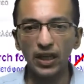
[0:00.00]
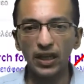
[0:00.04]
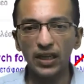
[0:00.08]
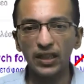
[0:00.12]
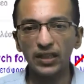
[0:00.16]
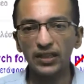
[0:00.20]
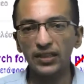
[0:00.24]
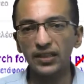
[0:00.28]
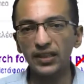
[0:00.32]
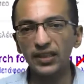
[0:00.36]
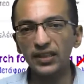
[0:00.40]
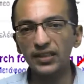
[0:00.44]

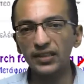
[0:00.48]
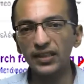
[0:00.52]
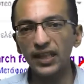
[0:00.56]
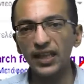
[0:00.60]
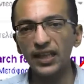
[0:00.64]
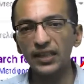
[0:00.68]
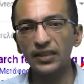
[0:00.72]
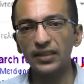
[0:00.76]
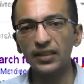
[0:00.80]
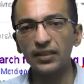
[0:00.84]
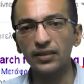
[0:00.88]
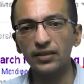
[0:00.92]
These
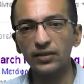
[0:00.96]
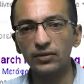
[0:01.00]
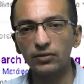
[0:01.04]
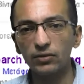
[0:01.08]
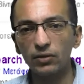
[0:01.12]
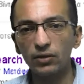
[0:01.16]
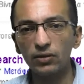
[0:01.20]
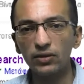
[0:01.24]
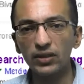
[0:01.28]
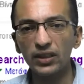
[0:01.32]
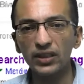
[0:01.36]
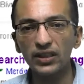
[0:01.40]
data are
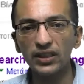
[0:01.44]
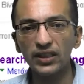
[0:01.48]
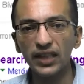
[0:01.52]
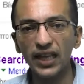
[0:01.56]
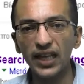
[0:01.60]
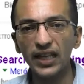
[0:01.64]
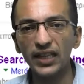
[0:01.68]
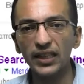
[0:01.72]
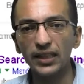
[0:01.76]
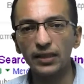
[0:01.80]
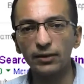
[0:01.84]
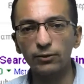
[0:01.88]
not
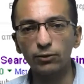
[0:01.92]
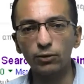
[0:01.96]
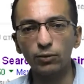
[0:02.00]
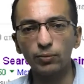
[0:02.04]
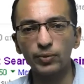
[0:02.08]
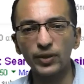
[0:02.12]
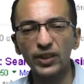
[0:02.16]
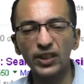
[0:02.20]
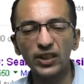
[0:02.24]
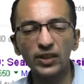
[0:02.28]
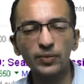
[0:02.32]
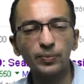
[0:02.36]
intended to
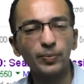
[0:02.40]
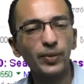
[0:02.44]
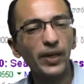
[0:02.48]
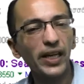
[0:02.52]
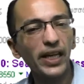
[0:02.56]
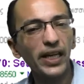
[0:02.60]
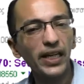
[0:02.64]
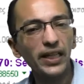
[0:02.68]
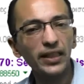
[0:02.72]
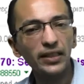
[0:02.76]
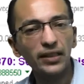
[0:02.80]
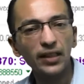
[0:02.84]
be
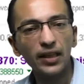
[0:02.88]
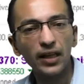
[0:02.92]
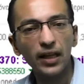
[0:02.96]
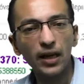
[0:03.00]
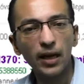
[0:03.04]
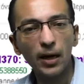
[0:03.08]
displayed